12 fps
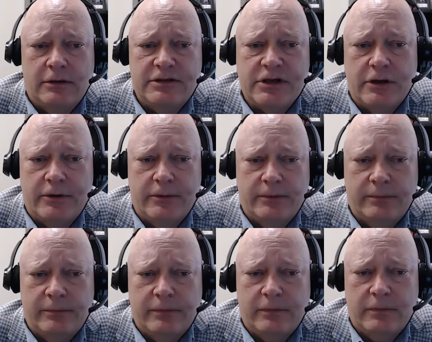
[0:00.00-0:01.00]
So
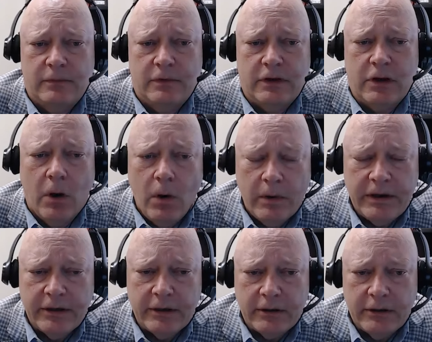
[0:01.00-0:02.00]
the goal
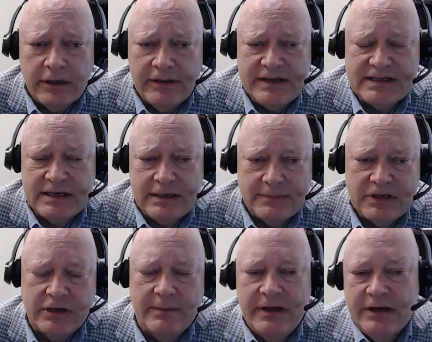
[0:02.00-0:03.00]
here, and at least I'm
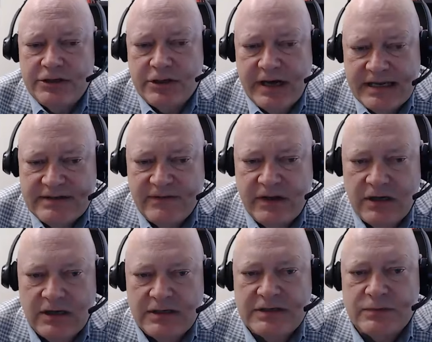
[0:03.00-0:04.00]
talking about a
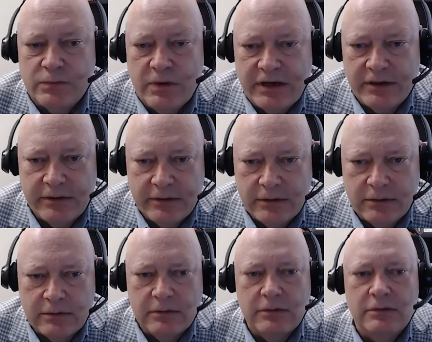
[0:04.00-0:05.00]
transvenous
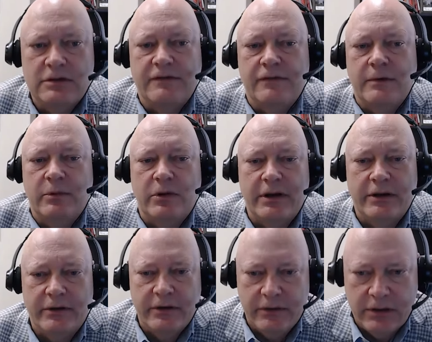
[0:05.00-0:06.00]
regular
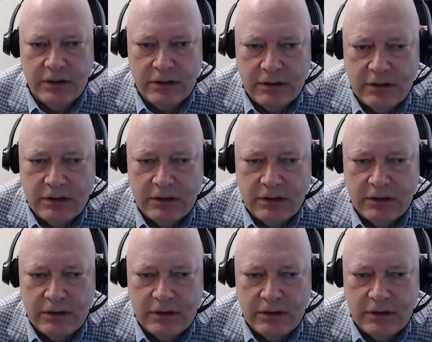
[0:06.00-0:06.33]
defibrillator unit,